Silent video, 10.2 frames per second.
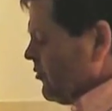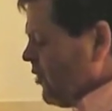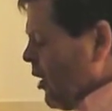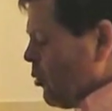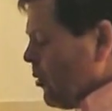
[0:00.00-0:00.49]

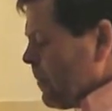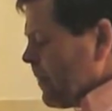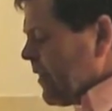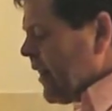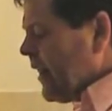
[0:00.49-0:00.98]
So
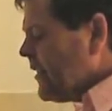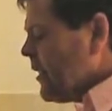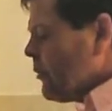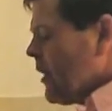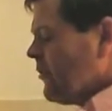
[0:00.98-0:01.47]
the
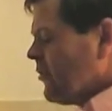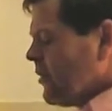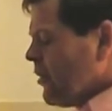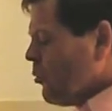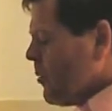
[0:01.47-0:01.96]
idea
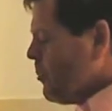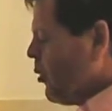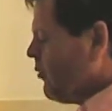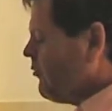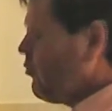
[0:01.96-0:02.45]
is that we
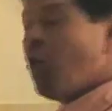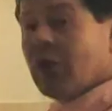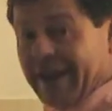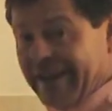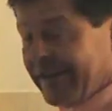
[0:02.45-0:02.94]
put
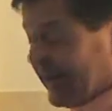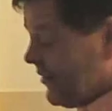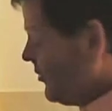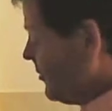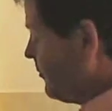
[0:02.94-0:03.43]
4
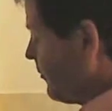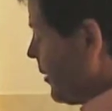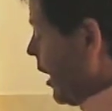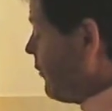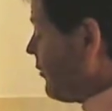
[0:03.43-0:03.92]
litres
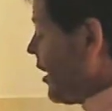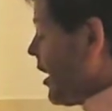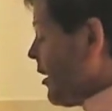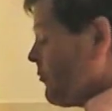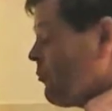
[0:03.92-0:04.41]
of
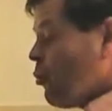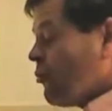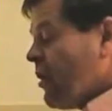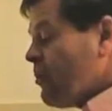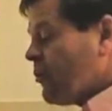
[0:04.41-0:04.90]
our
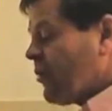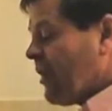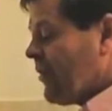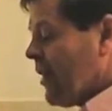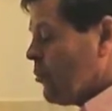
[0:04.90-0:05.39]

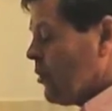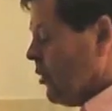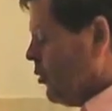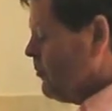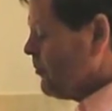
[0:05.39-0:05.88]
14%
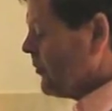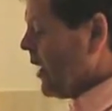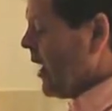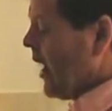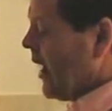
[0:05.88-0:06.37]

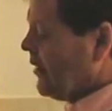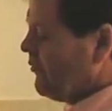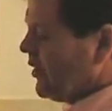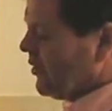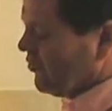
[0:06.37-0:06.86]
alcohol,
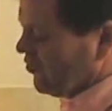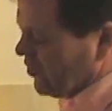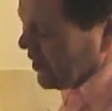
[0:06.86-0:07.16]
and if you can